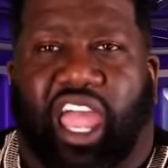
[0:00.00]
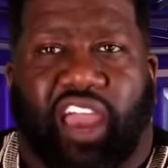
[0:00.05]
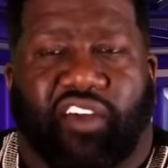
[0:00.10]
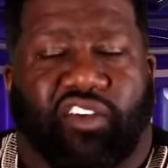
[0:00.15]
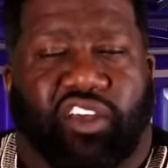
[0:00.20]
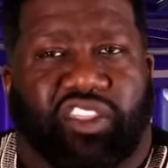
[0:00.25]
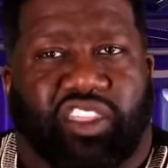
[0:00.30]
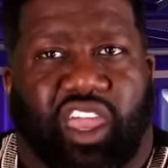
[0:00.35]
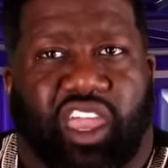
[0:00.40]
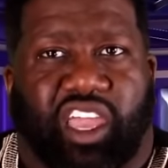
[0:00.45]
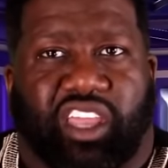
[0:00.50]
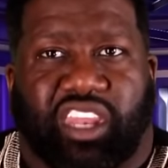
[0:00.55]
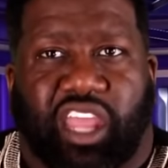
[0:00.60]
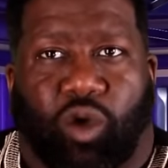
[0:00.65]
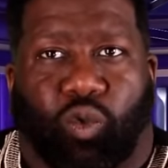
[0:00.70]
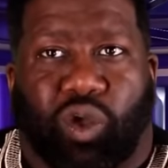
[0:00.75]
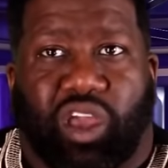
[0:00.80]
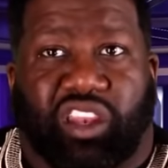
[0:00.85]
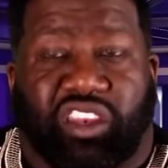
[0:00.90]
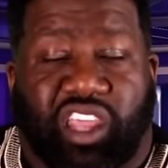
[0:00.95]
everything
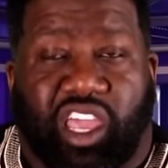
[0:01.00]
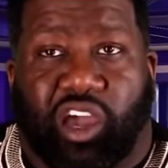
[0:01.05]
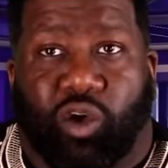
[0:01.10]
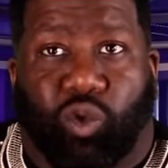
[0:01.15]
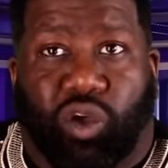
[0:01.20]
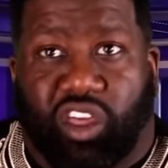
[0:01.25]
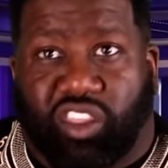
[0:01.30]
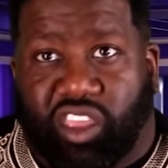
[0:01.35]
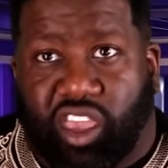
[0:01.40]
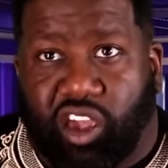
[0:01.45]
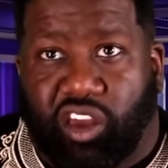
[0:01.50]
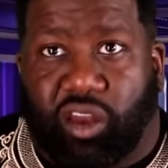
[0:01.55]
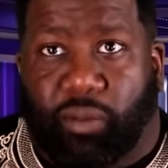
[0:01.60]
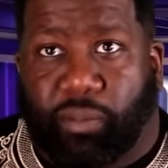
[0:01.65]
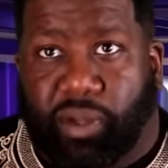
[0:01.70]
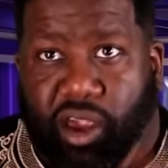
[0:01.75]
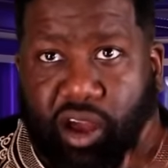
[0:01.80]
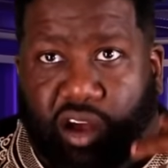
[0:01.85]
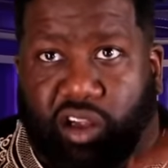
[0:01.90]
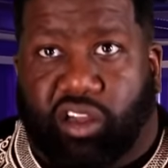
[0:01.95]
that we deal with here in
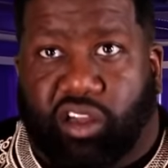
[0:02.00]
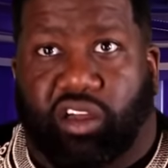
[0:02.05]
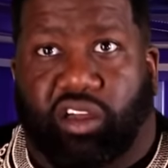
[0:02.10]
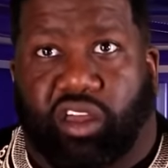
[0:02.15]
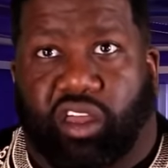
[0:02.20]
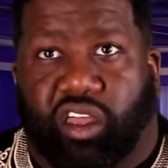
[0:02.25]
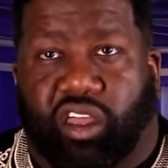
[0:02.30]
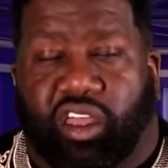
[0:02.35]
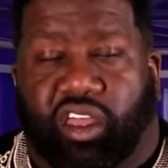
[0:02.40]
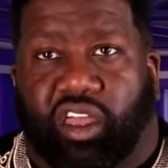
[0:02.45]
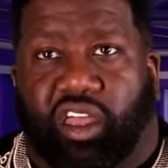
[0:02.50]
America